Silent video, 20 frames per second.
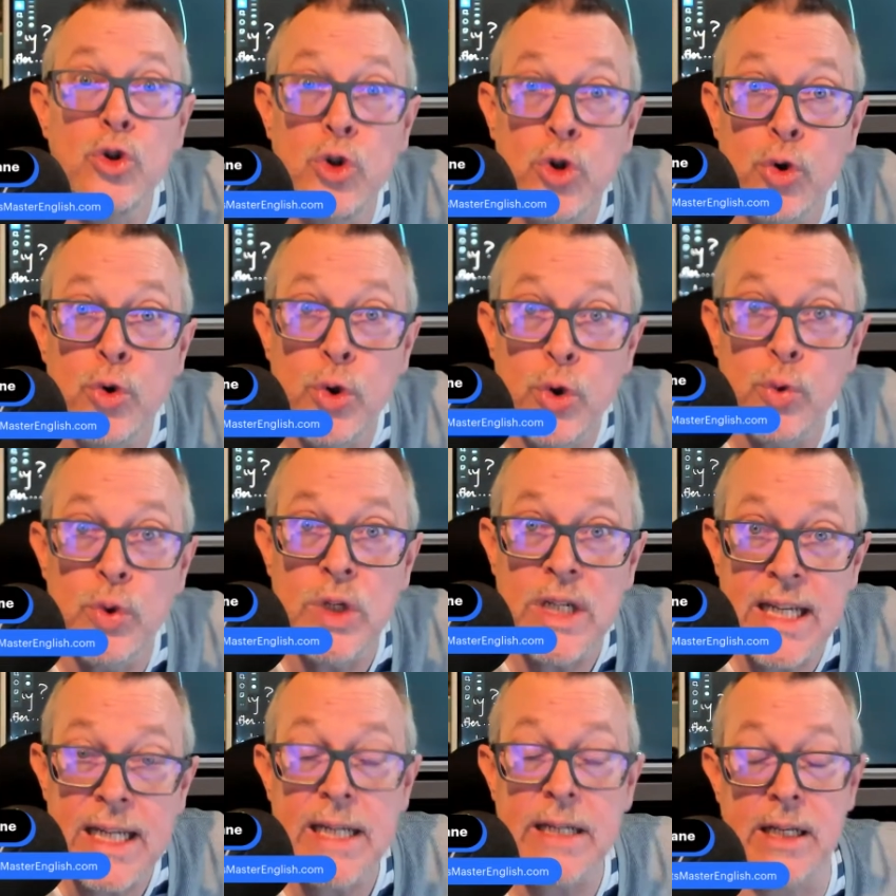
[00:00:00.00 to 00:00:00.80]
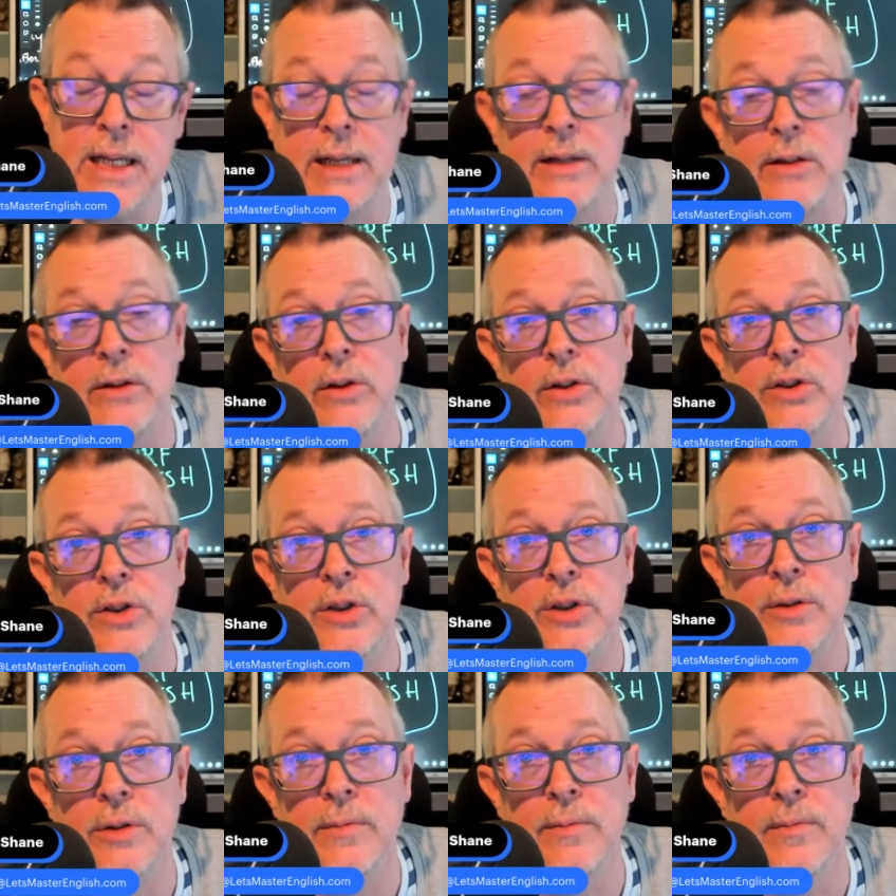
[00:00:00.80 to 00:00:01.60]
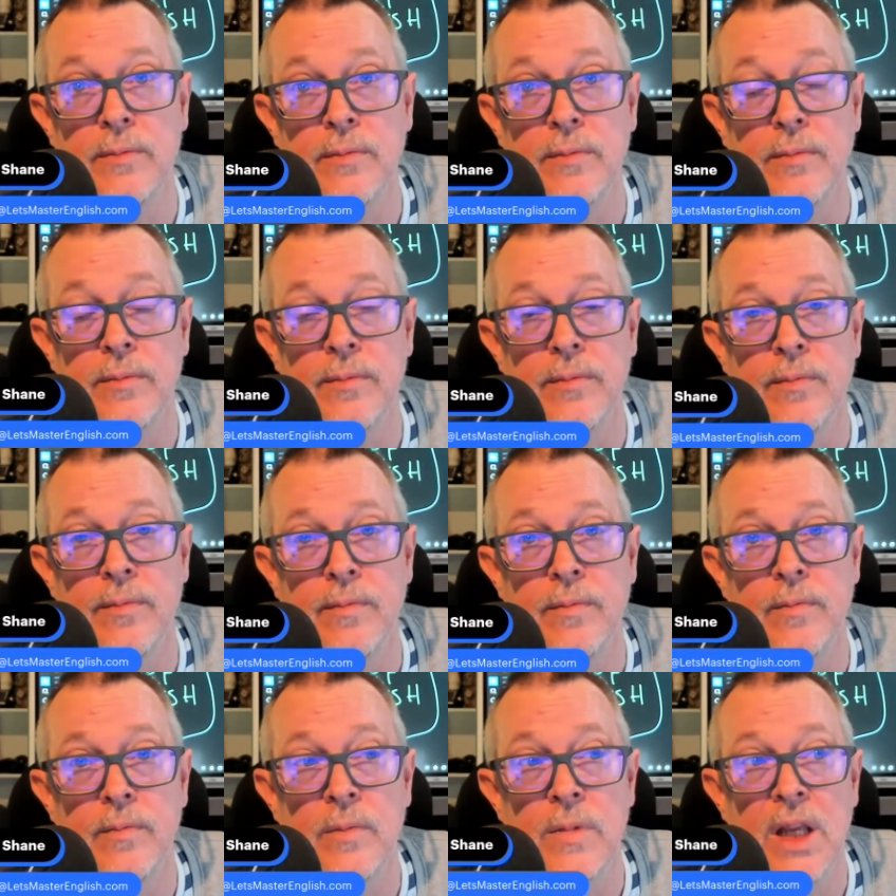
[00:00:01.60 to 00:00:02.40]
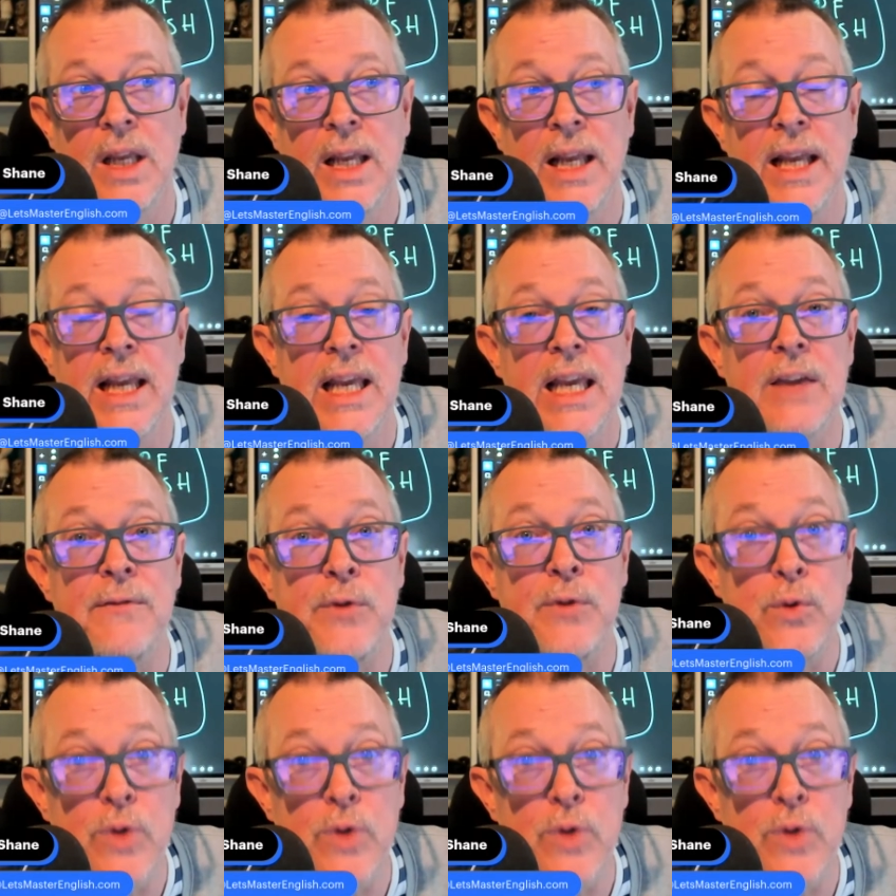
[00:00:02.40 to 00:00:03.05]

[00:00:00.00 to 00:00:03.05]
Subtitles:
do you need English? If